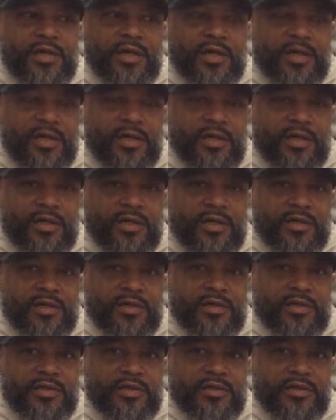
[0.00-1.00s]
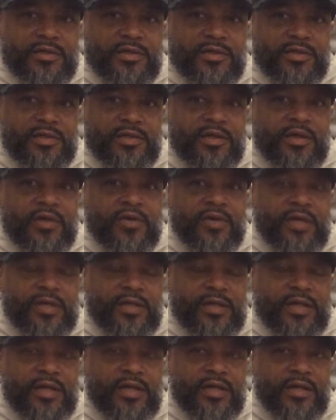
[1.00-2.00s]
to know that
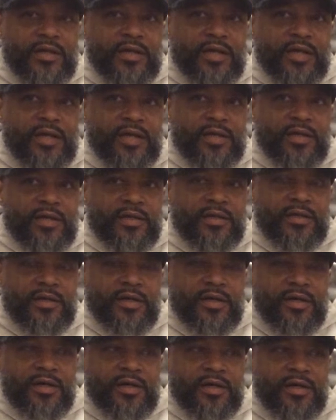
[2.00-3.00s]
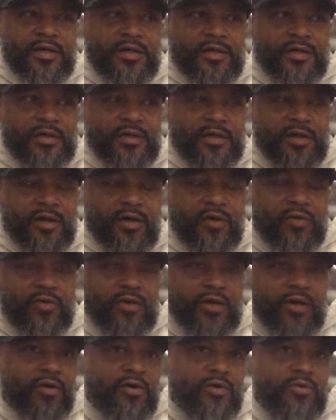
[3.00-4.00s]
they can own
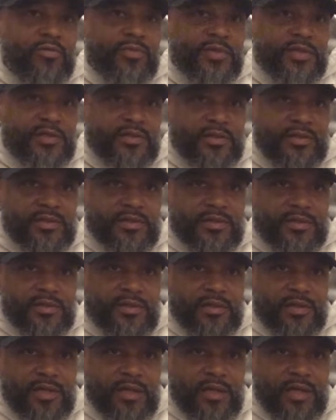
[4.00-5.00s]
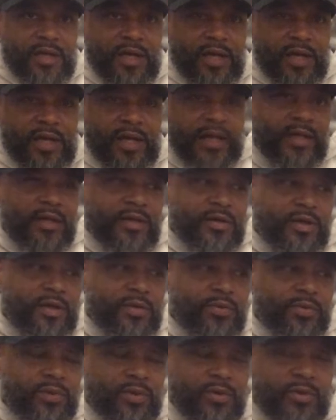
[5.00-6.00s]
their own business and they can
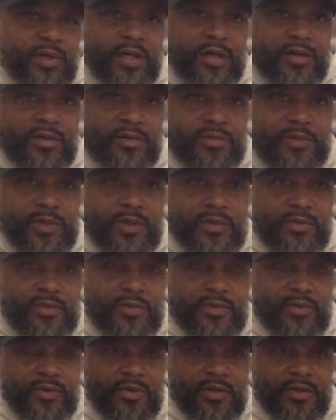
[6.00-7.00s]
employ other people.